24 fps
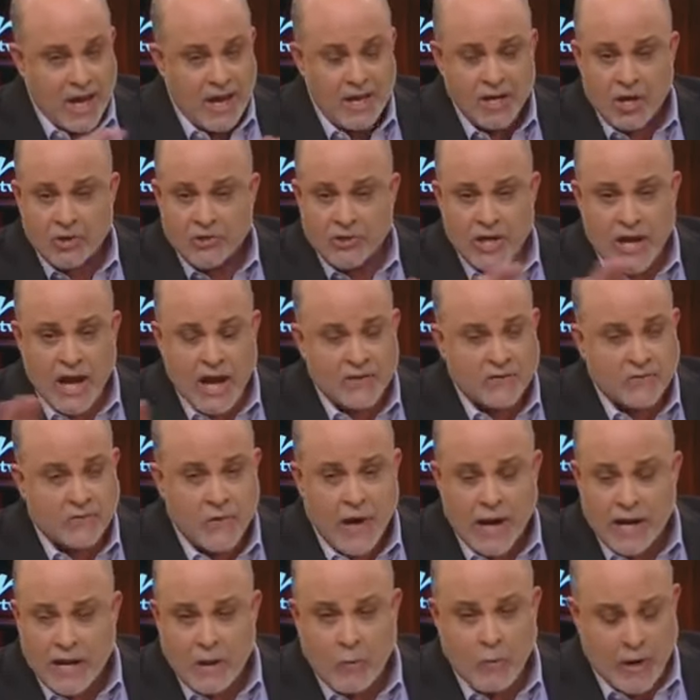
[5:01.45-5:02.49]
He doesn't ask
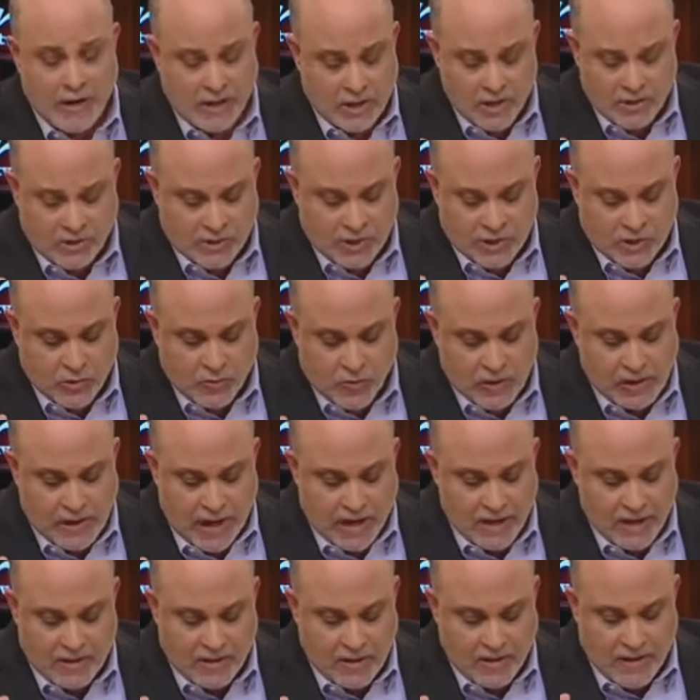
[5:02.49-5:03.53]
for any witnesses
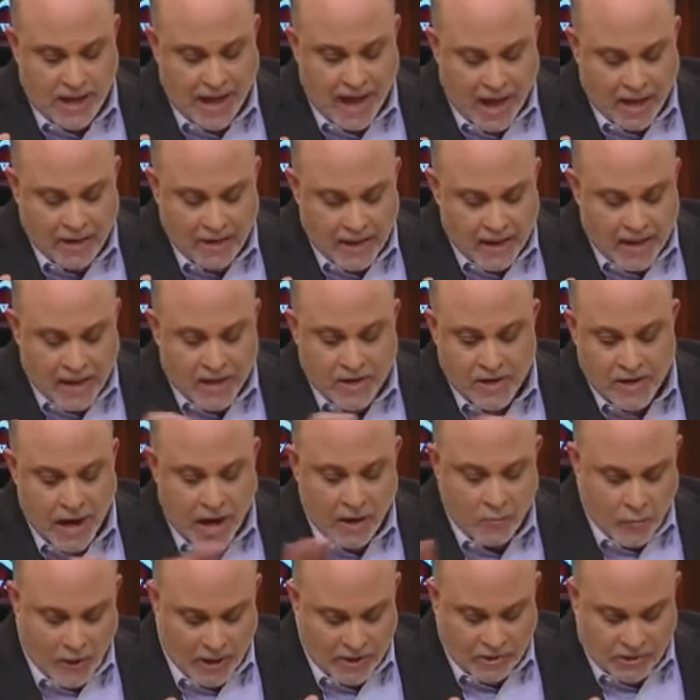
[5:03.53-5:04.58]
related to that,
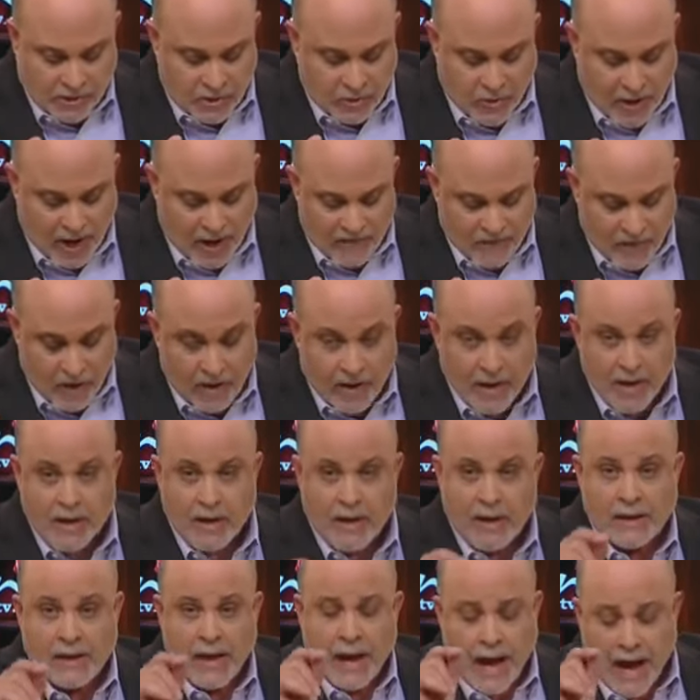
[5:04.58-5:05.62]
none whatsoever.
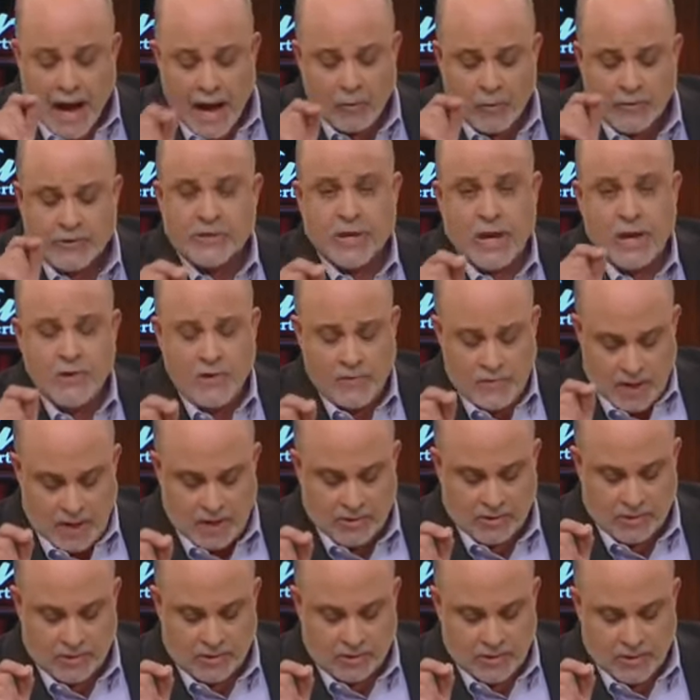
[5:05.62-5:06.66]
I will tell you
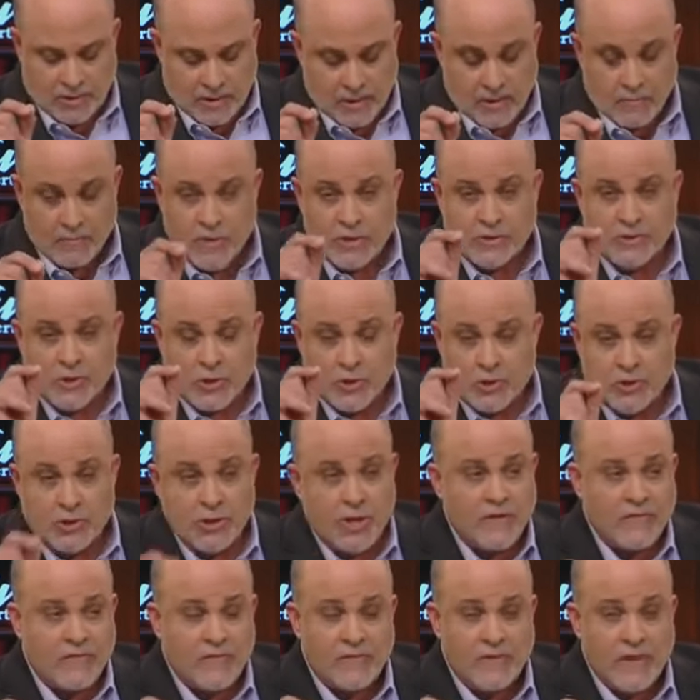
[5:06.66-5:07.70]
this, Mr.
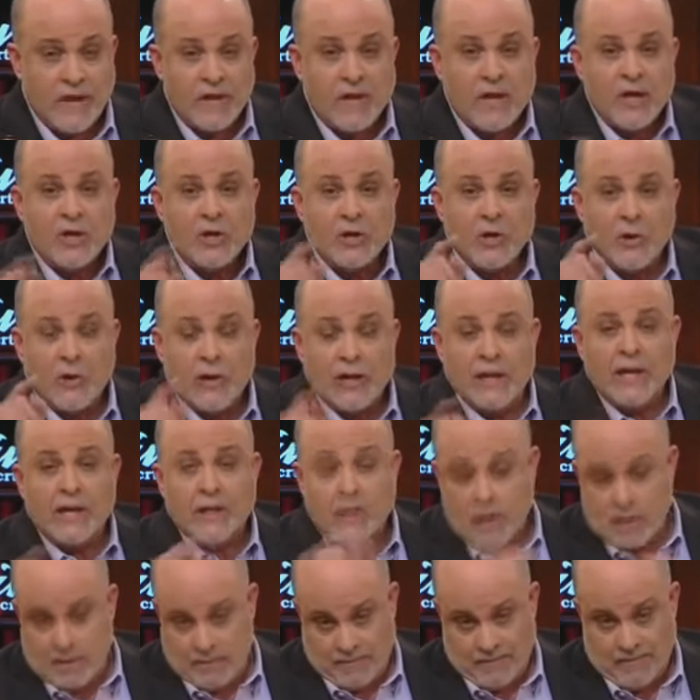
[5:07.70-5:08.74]
Schiff, you're a
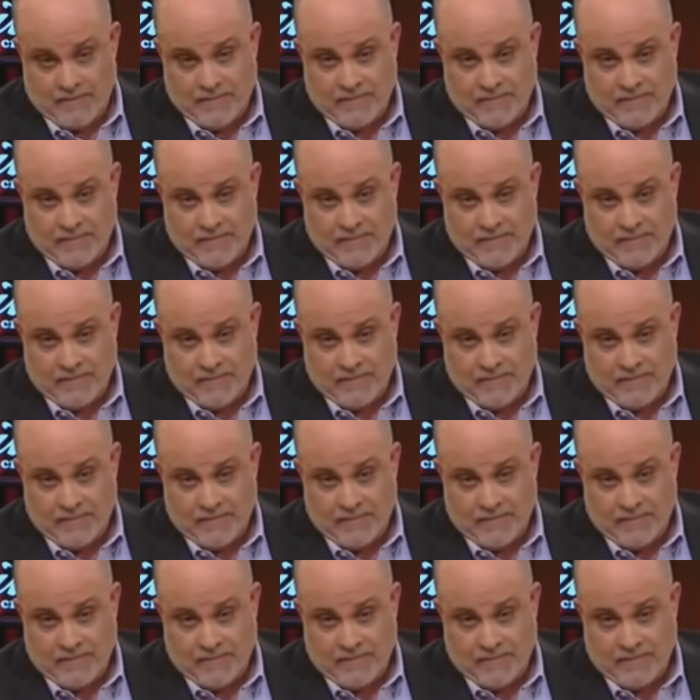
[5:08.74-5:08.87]
leaker.